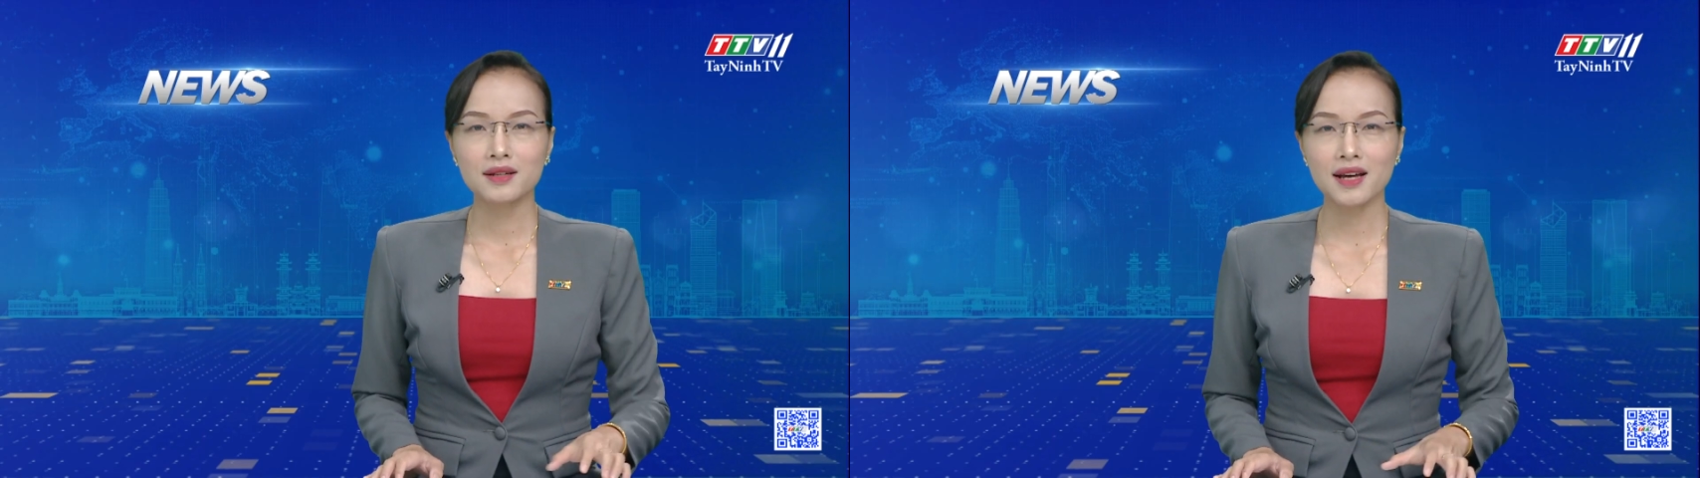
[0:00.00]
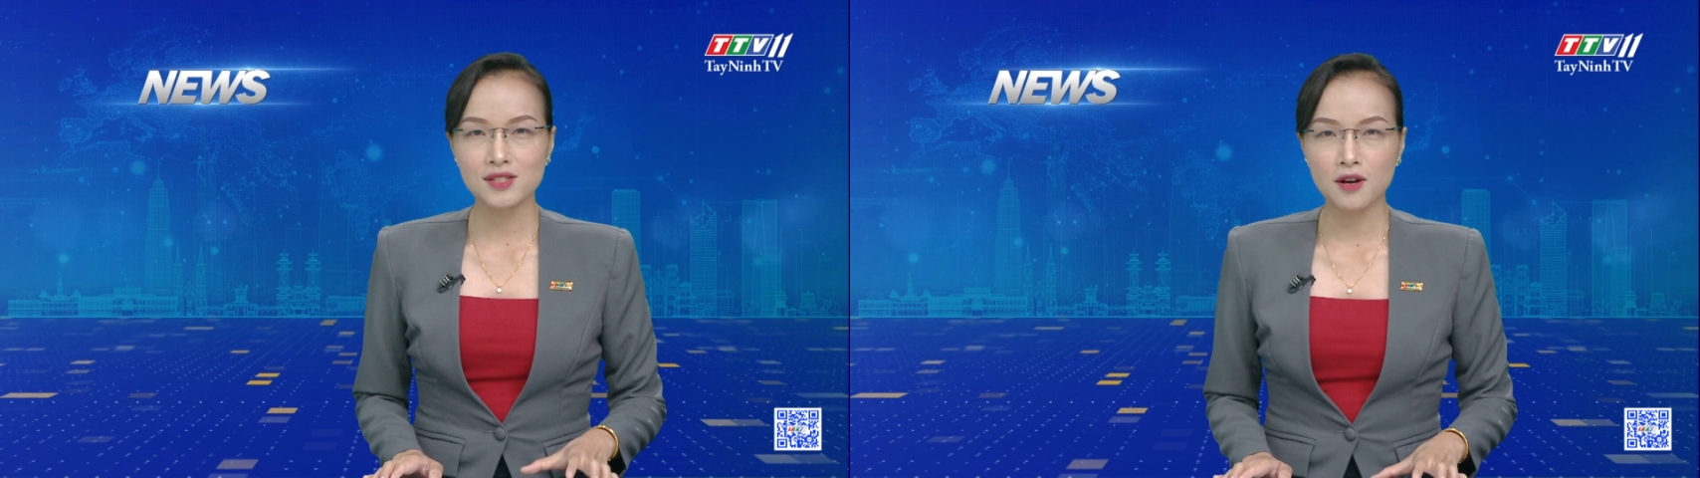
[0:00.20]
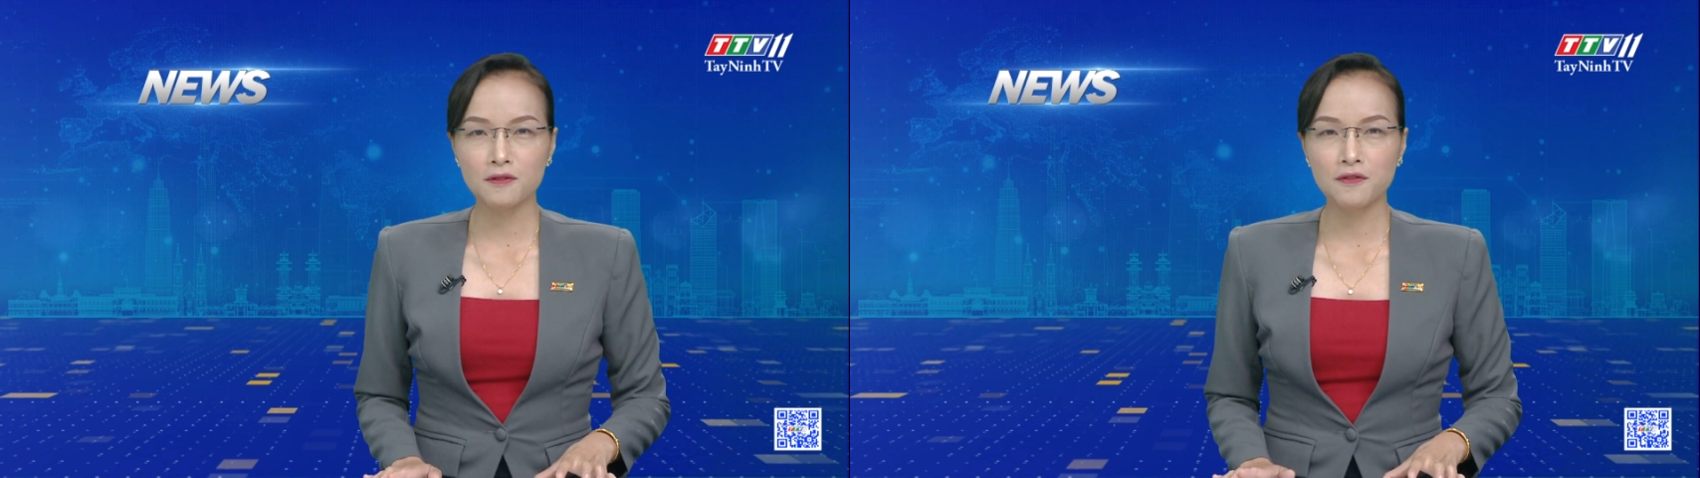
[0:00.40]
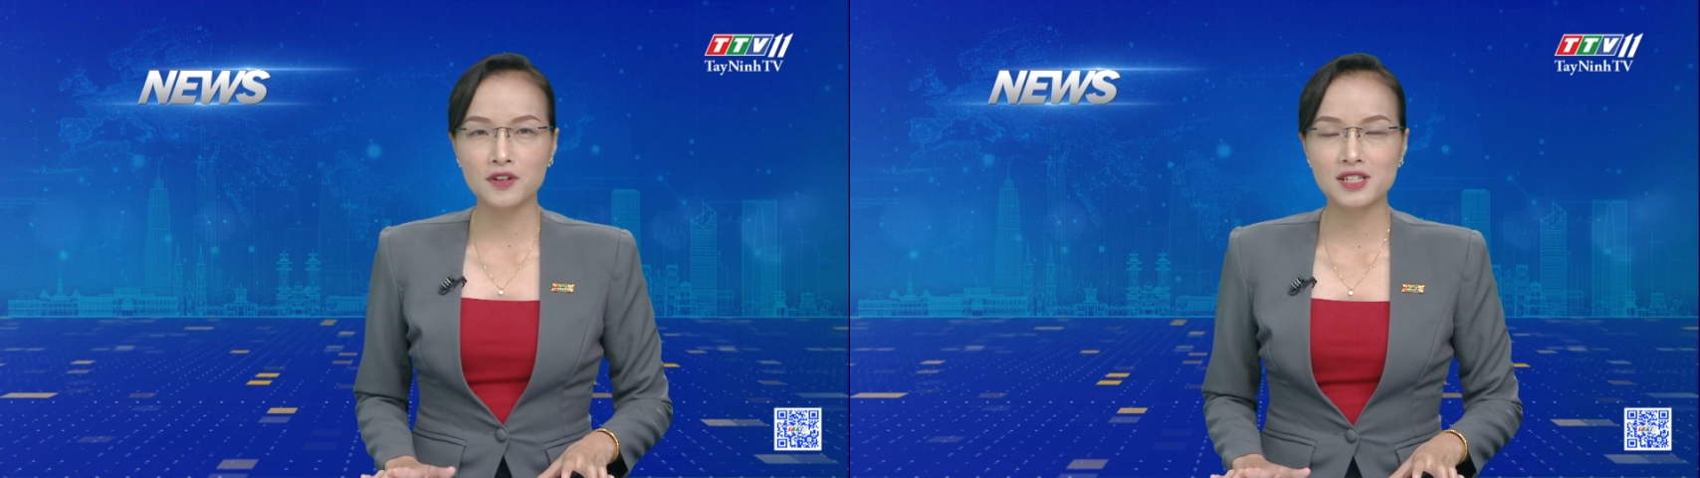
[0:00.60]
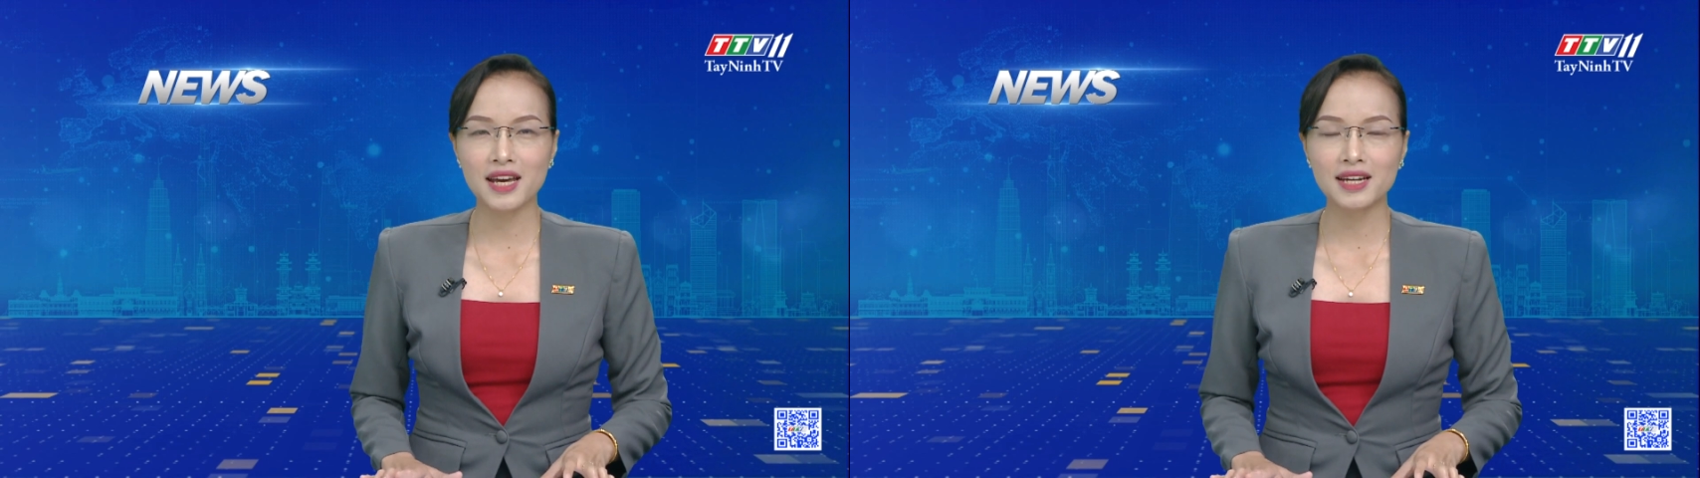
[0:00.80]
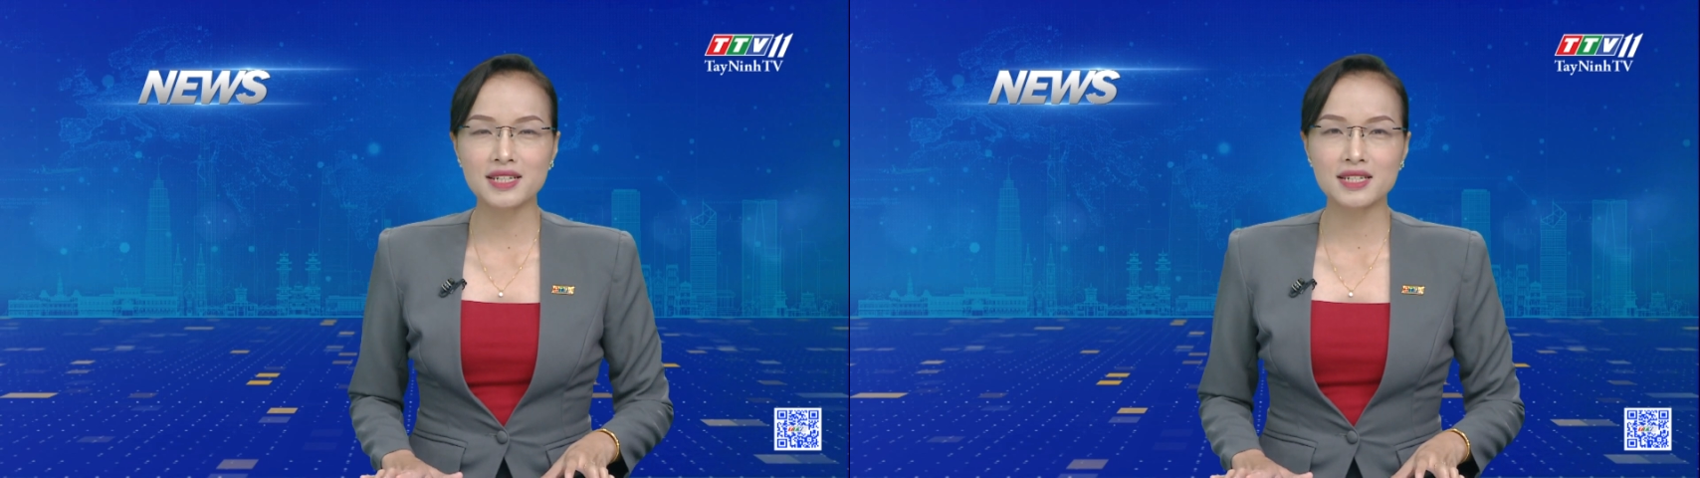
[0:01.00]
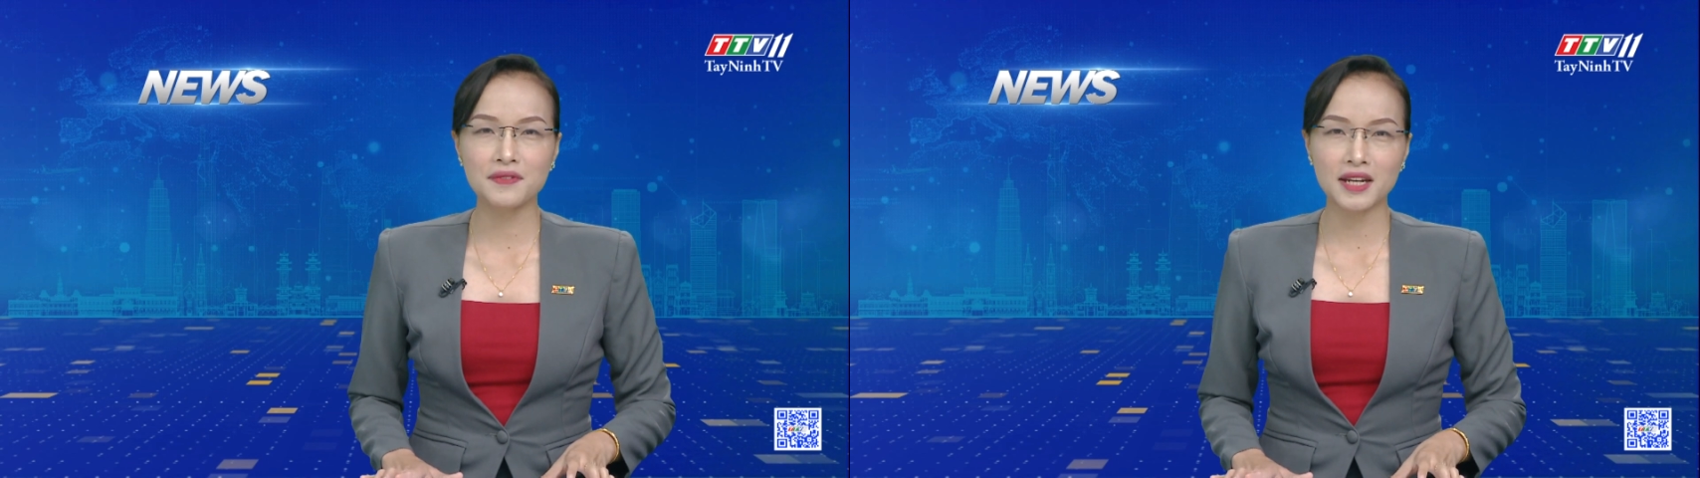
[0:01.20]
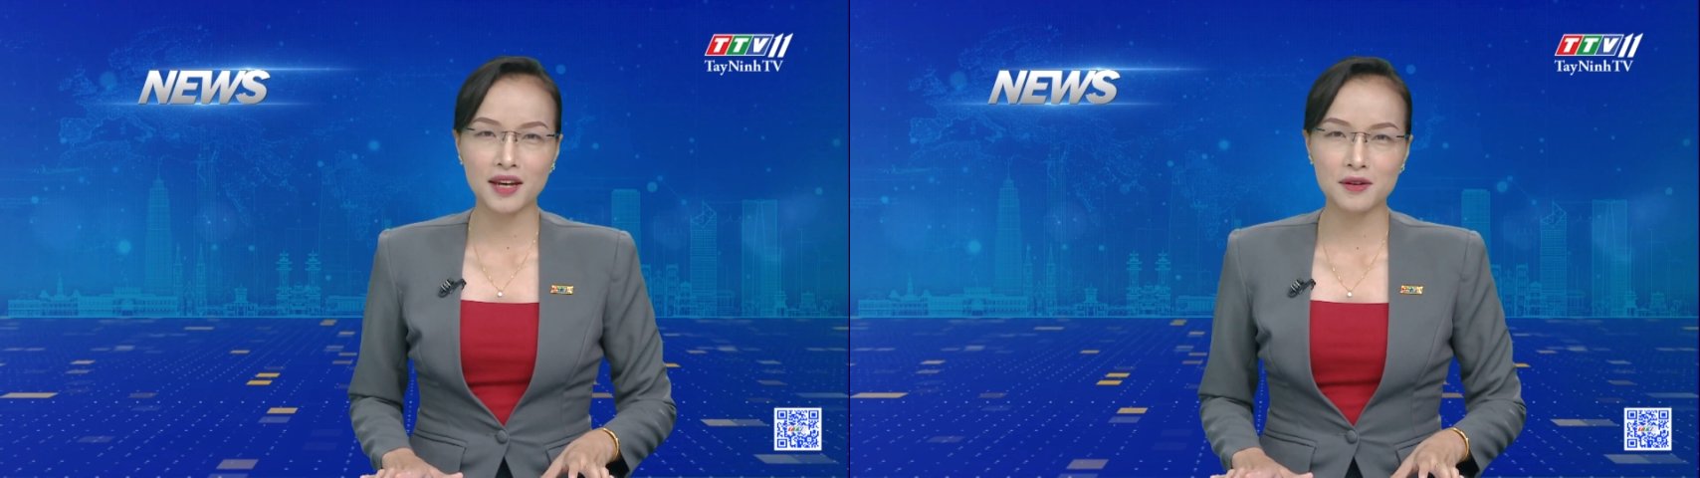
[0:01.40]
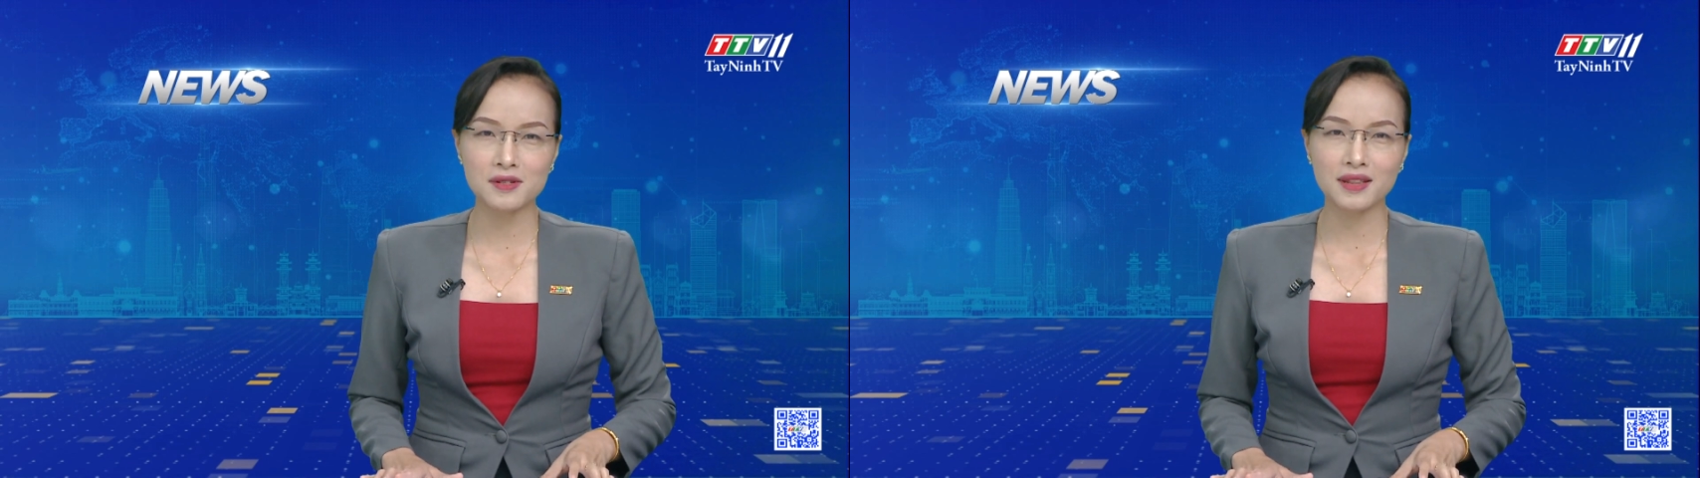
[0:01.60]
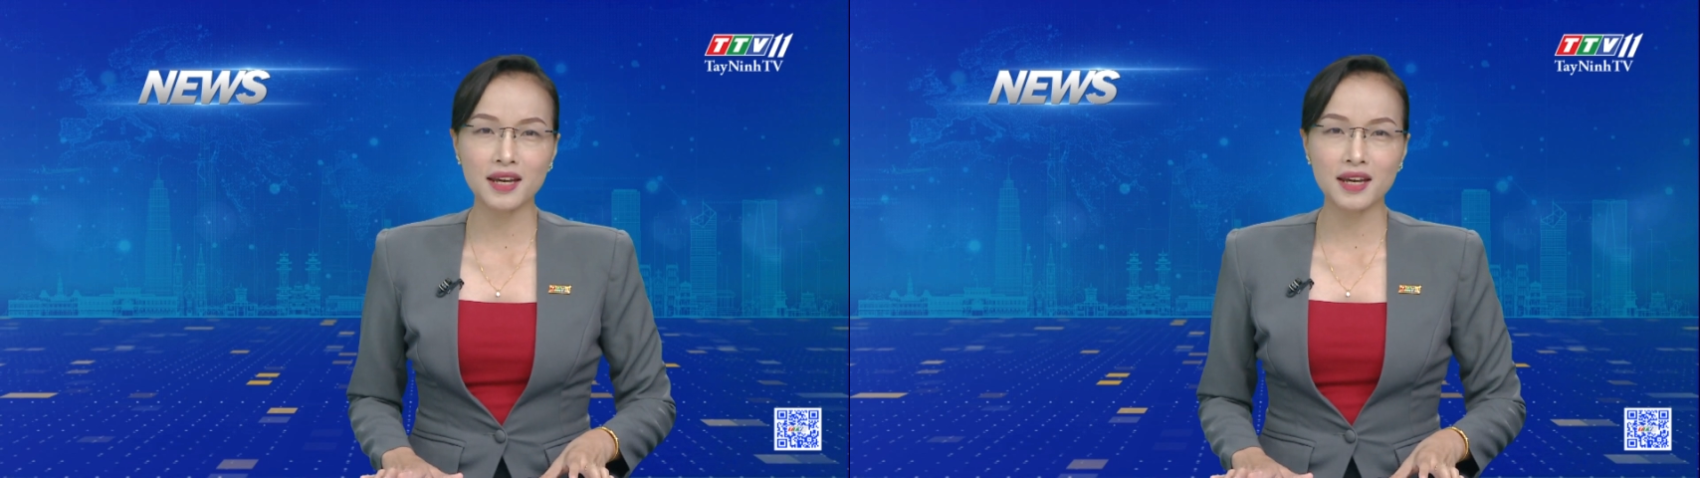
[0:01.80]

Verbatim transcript: That's all for today, TTV News.